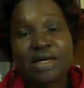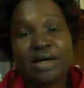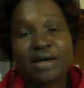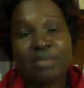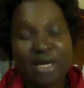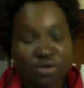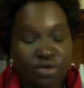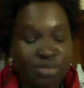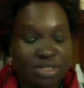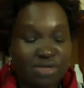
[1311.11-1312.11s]
microbes
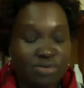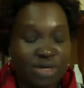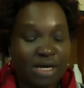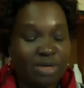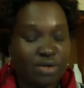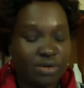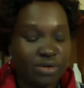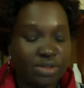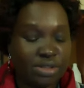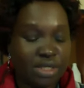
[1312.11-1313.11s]
that we come
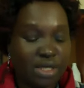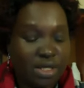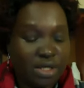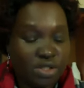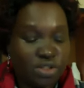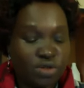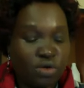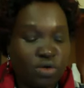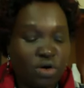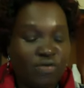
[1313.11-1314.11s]
across.
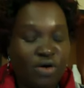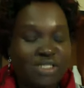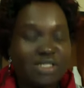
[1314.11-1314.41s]
So of course,